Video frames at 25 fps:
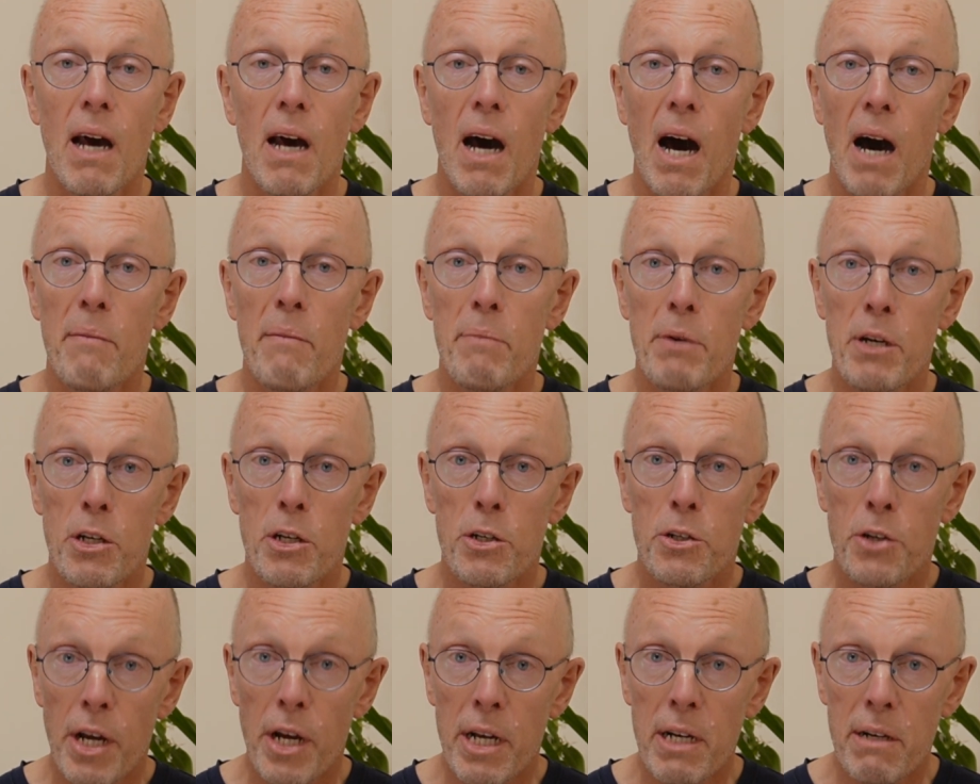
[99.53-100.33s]
I've been a
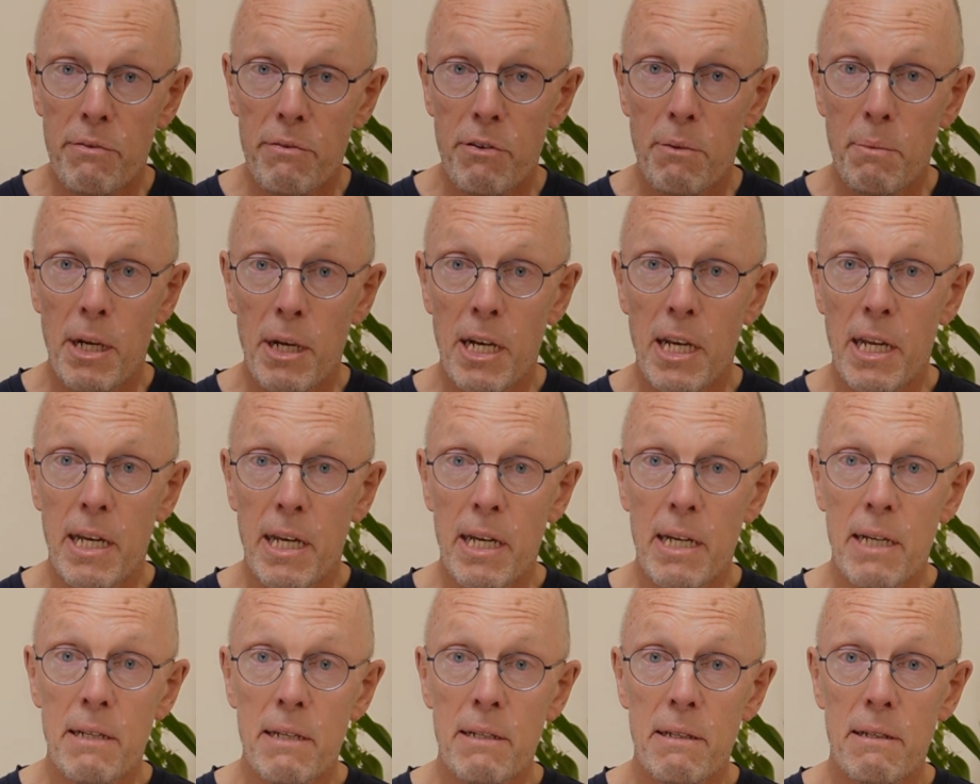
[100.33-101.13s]
trainer for many
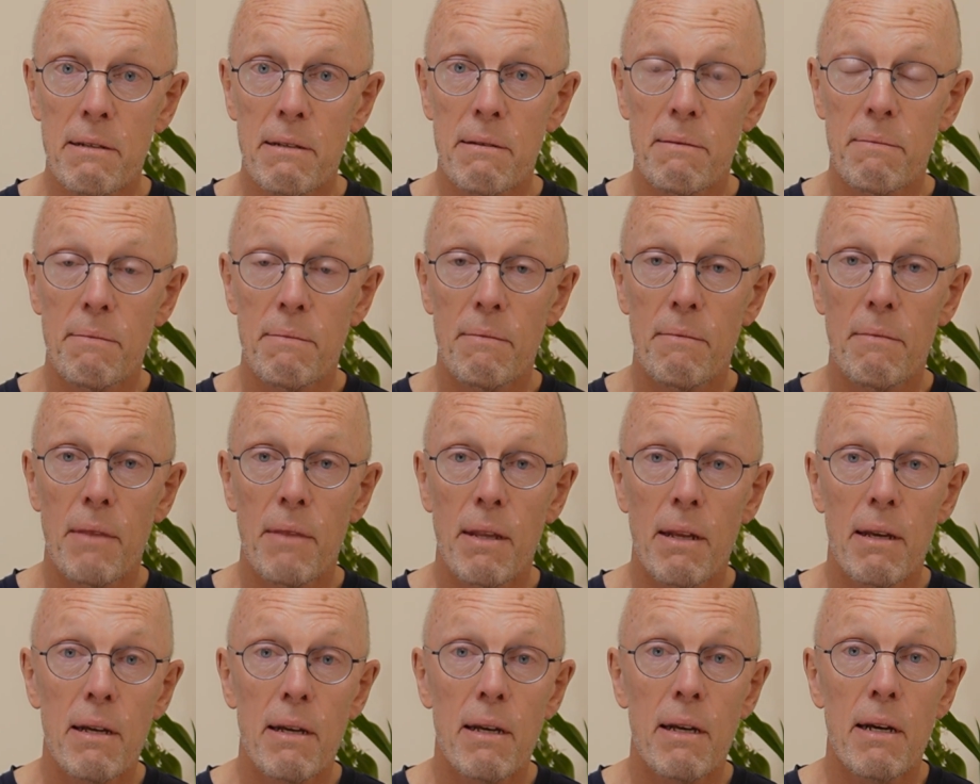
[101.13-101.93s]
years.
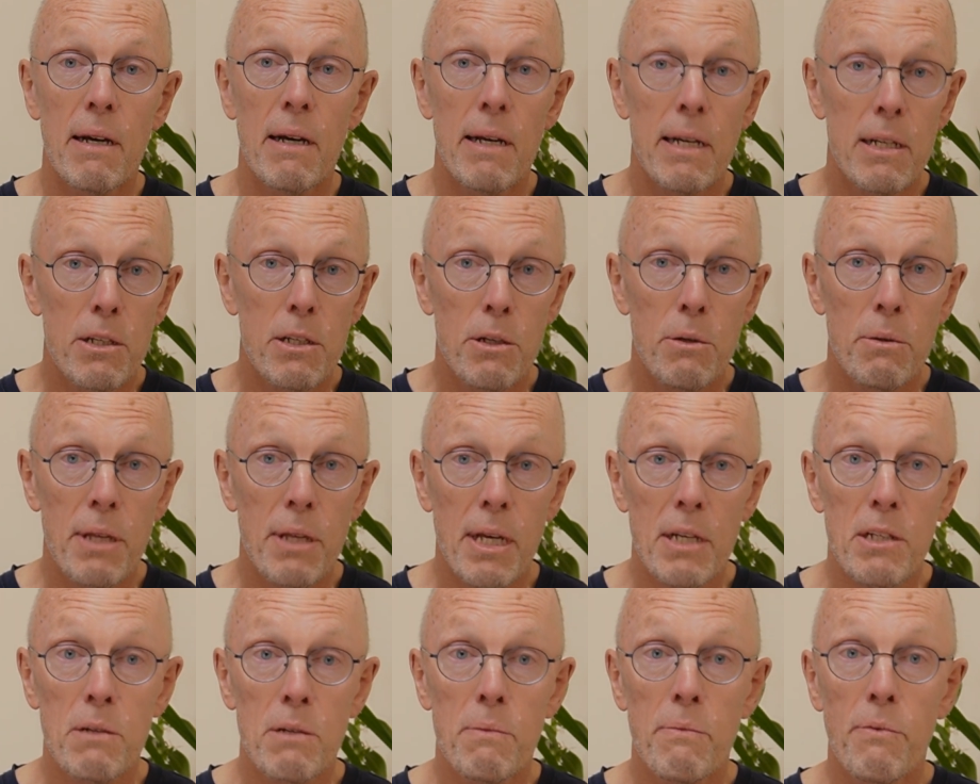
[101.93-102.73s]
In
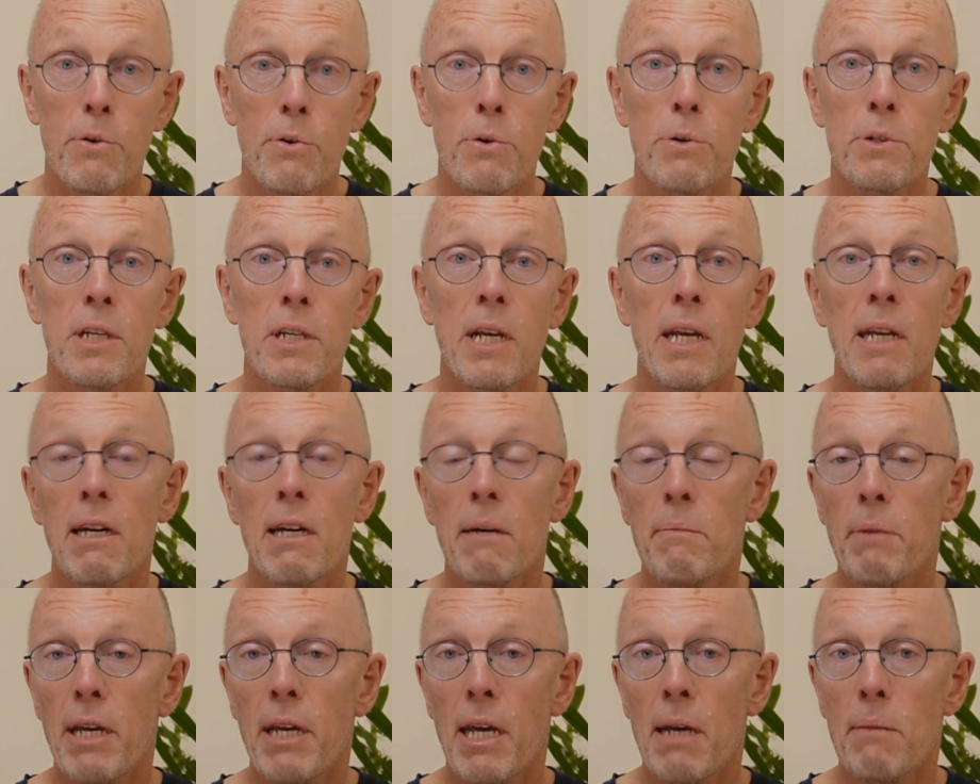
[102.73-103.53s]
2014, I
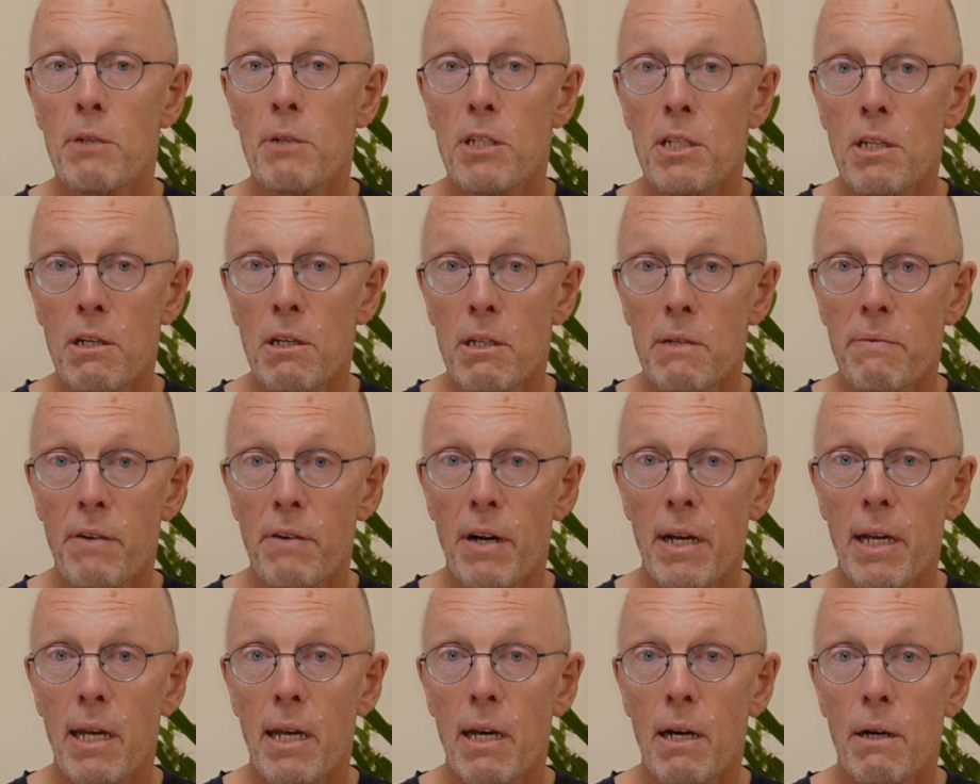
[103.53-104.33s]
became a
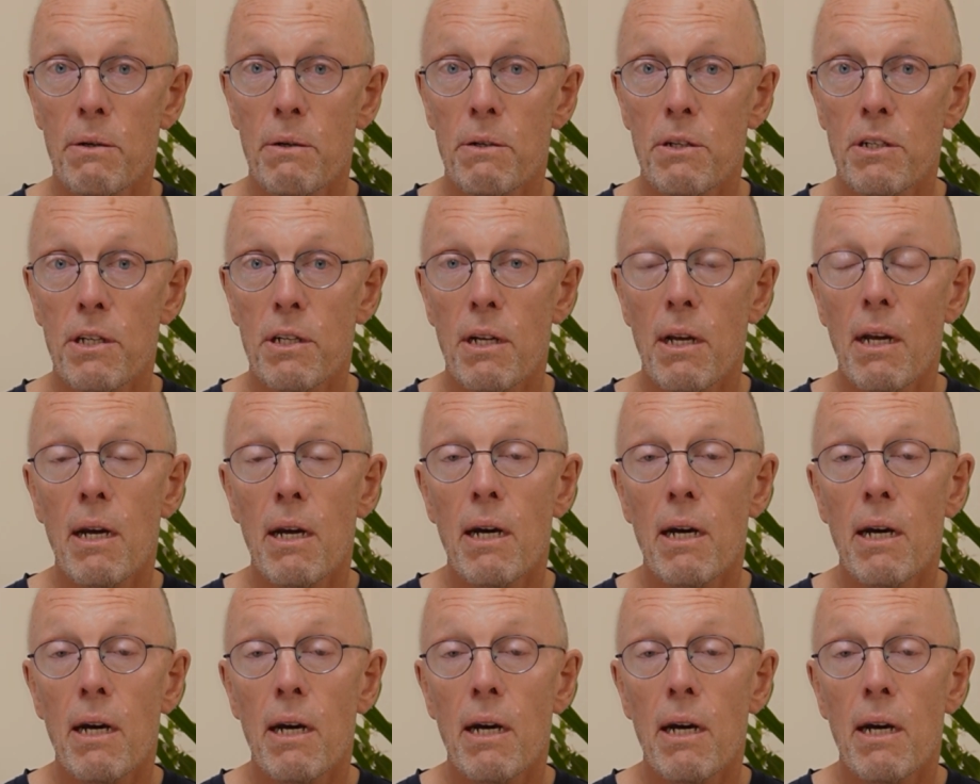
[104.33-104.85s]
certified coach,